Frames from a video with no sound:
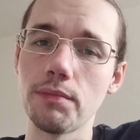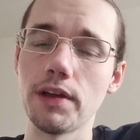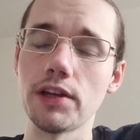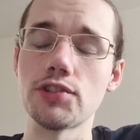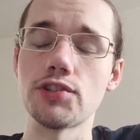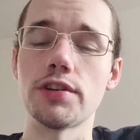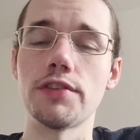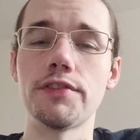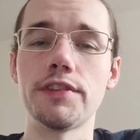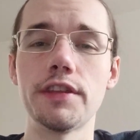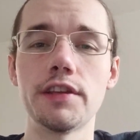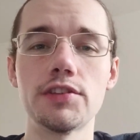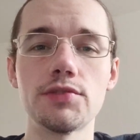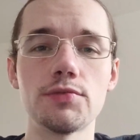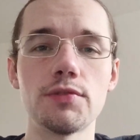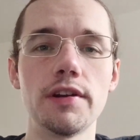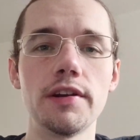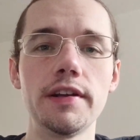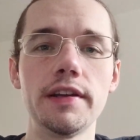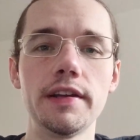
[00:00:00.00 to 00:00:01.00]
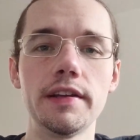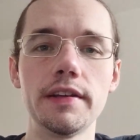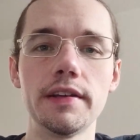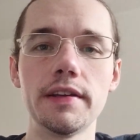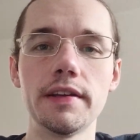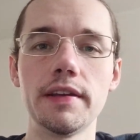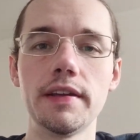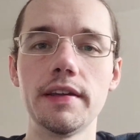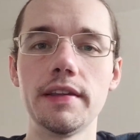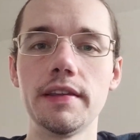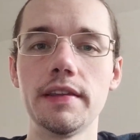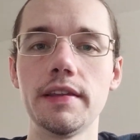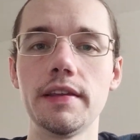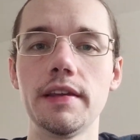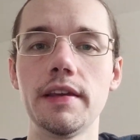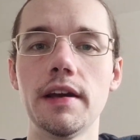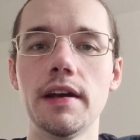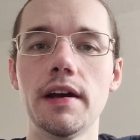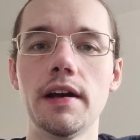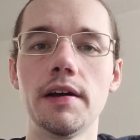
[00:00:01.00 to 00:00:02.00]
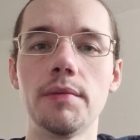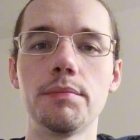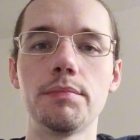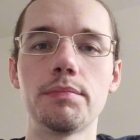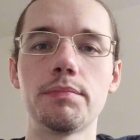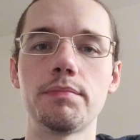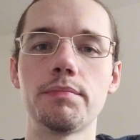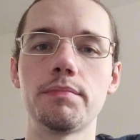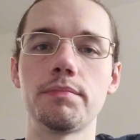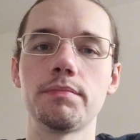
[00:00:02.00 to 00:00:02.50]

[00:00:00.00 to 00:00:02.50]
make sure everything's running in the